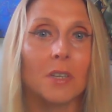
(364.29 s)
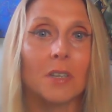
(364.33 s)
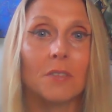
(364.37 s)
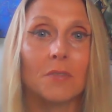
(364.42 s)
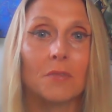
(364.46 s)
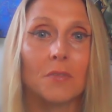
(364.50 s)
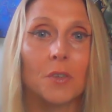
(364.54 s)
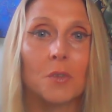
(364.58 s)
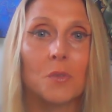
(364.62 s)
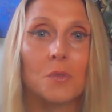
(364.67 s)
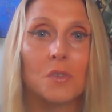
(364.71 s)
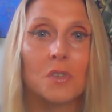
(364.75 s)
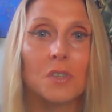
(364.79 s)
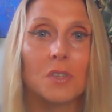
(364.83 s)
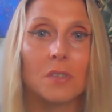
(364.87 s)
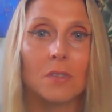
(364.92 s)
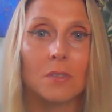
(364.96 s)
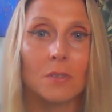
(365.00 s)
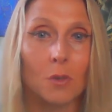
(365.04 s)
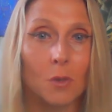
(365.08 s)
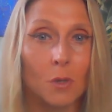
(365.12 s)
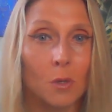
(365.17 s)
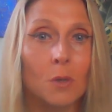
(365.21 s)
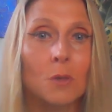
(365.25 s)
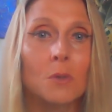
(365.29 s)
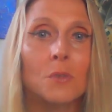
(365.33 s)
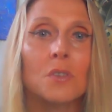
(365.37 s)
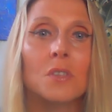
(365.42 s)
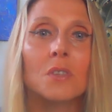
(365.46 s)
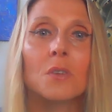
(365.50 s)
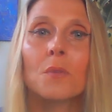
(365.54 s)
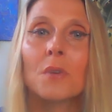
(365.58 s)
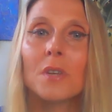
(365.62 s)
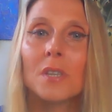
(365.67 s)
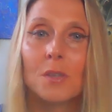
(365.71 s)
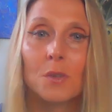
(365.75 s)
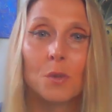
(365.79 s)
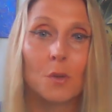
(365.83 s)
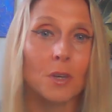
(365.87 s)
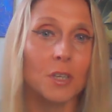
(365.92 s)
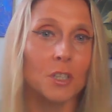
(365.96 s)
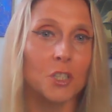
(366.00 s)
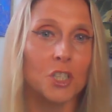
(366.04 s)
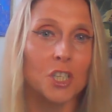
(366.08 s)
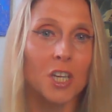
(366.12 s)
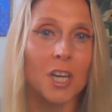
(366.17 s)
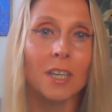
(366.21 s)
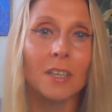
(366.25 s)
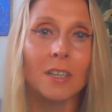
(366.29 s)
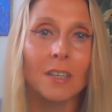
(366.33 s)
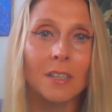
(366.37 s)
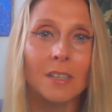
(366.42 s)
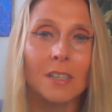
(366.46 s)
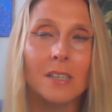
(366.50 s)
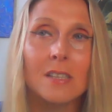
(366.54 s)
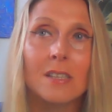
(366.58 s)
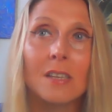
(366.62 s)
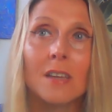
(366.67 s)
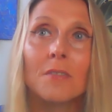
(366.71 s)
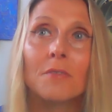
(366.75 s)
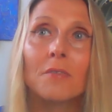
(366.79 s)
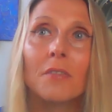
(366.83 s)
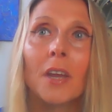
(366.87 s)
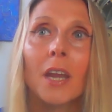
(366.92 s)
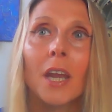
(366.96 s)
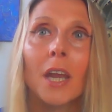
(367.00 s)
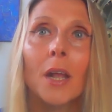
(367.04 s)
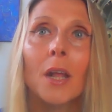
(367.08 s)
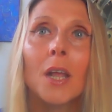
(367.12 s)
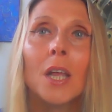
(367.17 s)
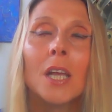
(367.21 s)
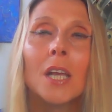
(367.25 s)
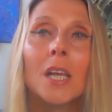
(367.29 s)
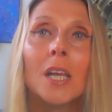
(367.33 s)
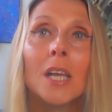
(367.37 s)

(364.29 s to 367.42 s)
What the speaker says: It feels also as you are channeling something.